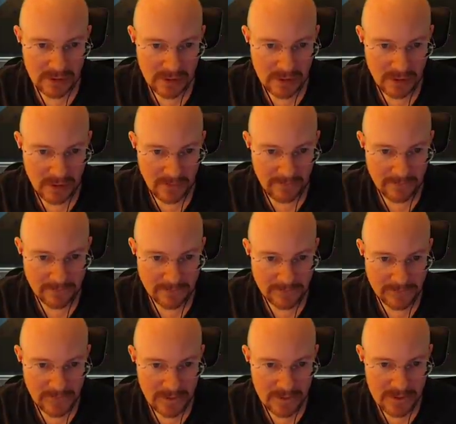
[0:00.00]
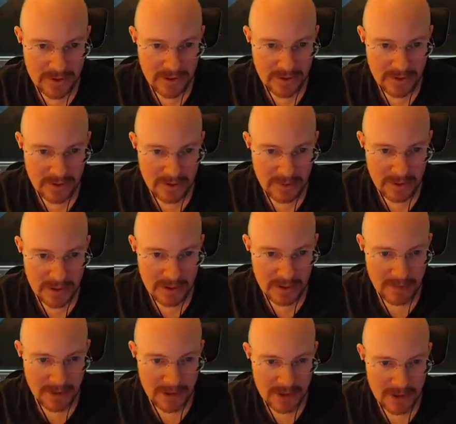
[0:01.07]
Okay, there's, there's humans
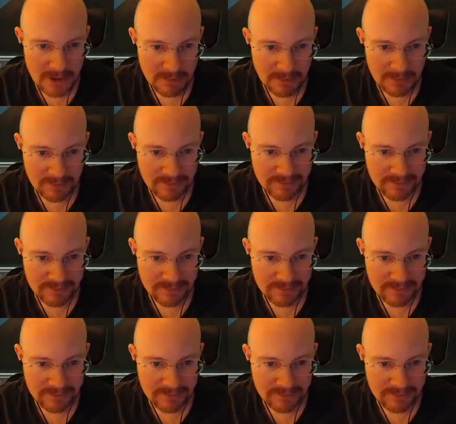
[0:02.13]
on my ship.